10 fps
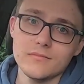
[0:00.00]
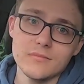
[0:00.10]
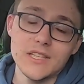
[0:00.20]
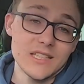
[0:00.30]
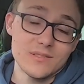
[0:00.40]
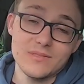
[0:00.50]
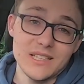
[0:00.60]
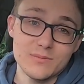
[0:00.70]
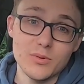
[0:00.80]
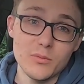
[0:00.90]
that's
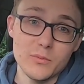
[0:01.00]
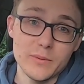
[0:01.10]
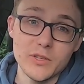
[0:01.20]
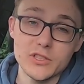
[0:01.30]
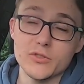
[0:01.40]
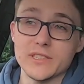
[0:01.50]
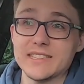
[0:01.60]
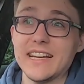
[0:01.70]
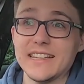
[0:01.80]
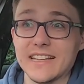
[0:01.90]
probably my choice.
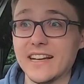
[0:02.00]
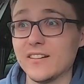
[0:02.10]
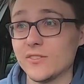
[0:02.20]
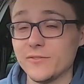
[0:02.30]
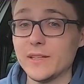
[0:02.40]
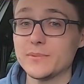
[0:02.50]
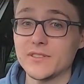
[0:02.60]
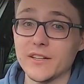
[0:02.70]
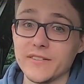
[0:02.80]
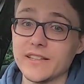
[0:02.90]
Saying that, on the flip
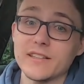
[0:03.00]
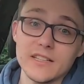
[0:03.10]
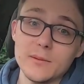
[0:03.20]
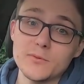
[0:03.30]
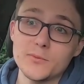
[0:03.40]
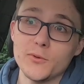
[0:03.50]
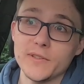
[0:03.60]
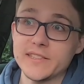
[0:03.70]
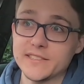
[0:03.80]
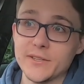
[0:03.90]
side of it, the Clubsport
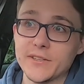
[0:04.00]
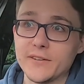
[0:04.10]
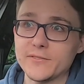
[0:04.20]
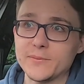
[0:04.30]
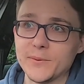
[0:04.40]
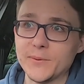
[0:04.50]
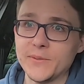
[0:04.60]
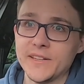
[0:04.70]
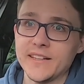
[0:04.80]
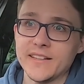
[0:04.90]
is so comfortable
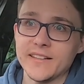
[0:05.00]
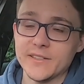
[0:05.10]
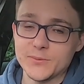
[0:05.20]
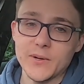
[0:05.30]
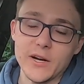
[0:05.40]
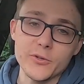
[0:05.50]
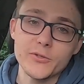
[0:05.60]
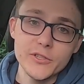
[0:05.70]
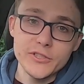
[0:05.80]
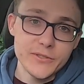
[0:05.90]
as well. You
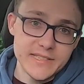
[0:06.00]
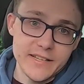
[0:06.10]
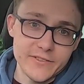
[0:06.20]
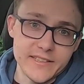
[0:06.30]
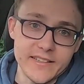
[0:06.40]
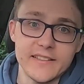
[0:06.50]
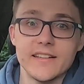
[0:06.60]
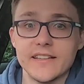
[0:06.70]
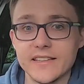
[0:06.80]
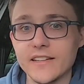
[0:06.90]
could use it every day.
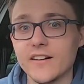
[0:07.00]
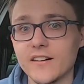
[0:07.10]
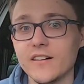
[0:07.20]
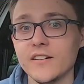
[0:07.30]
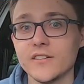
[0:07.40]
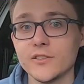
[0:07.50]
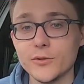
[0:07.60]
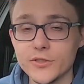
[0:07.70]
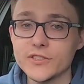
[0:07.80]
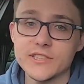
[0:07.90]
And the R, you
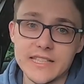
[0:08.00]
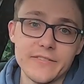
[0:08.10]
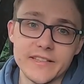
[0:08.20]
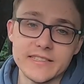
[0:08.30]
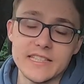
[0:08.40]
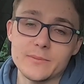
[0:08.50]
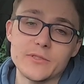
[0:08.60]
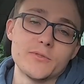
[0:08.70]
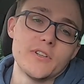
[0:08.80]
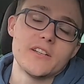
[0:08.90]
could just have it as that
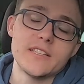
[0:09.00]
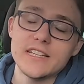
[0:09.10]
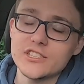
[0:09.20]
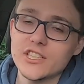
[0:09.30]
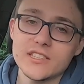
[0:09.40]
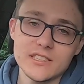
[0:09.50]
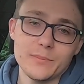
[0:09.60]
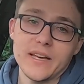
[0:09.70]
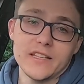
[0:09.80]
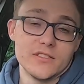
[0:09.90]
special car. It just
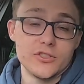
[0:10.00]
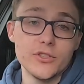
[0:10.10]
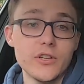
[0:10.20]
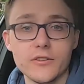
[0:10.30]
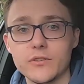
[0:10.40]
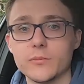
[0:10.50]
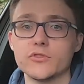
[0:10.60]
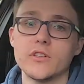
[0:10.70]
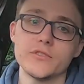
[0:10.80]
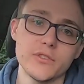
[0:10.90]
depends. Do you like front wheel
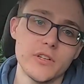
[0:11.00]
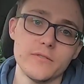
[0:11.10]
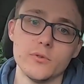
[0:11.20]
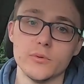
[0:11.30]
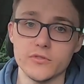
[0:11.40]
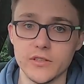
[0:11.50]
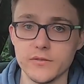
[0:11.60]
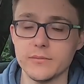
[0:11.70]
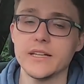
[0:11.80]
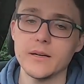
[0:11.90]
drive? Do you like four wheel drive?
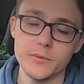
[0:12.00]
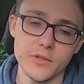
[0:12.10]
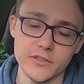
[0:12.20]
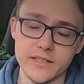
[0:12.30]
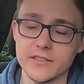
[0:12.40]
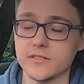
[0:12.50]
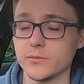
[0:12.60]
Make up your mind on that